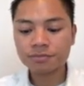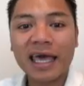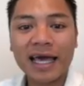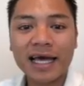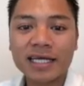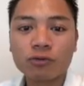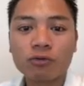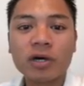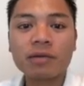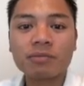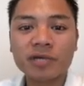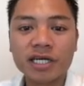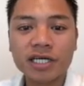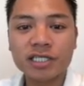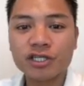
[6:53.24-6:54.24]
And what
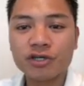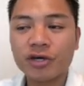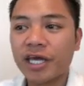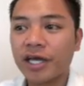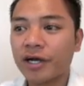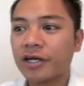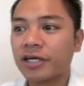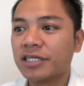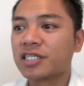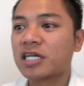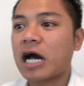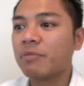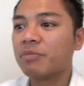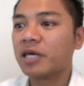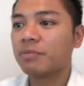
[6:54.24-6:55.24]
I'm gonna do here is
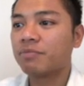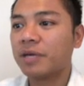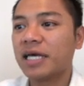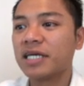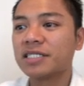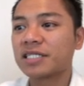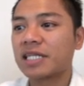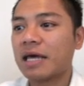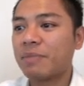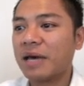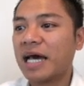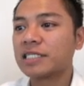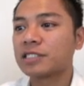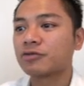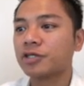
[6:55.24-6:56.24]
copy and paste that
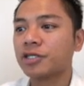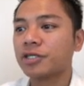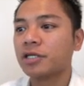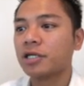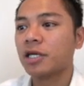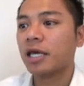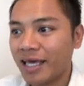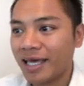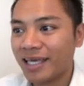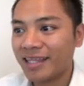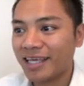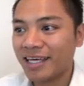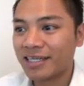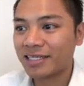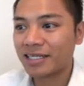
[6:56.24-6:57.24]
password
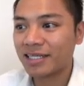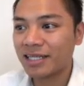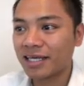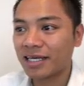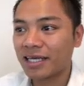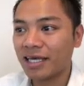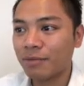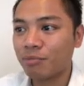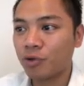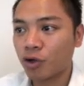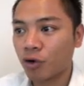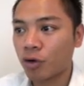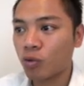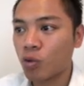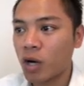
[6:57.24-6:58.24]
and then click
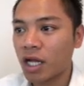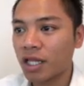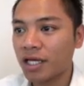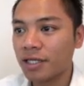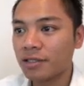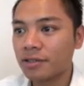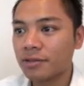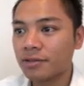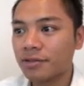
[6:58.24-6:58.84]
import wallet.